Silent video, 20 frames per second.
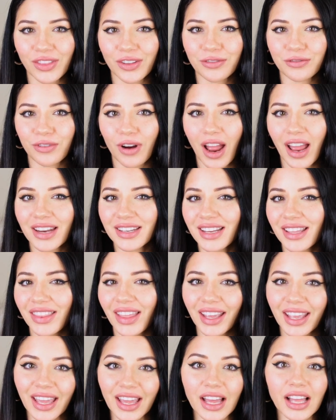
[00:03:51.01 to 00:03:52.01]
the front and
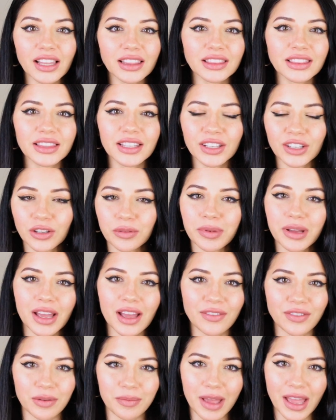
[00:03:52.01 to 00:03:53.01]
then get a little bit
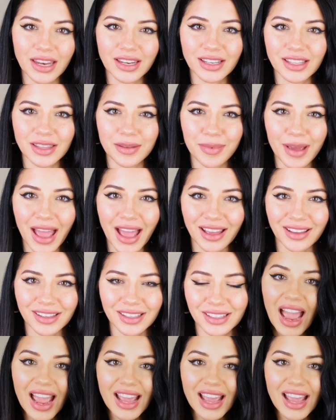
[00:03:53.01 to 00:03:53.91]
of a bend in the back.